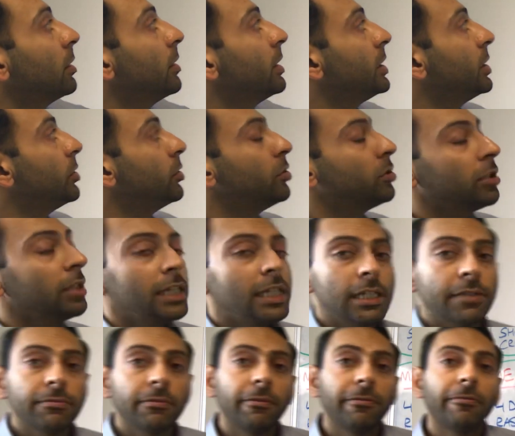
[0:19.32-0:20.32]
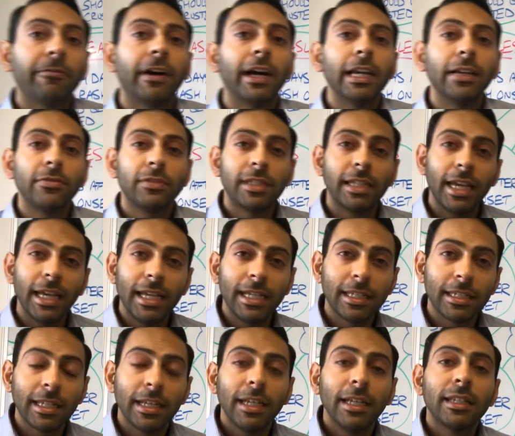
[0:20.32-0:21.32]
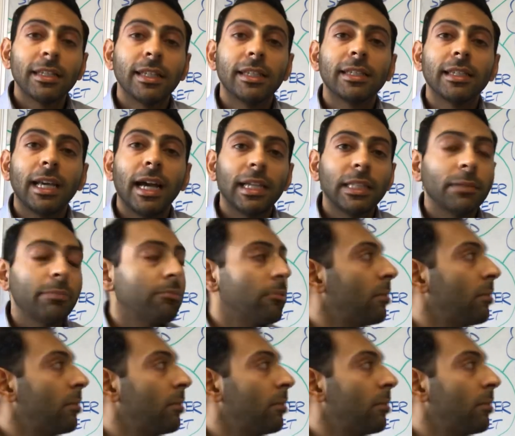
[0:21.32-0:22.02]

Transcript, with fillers: although usually it's for five days since they had the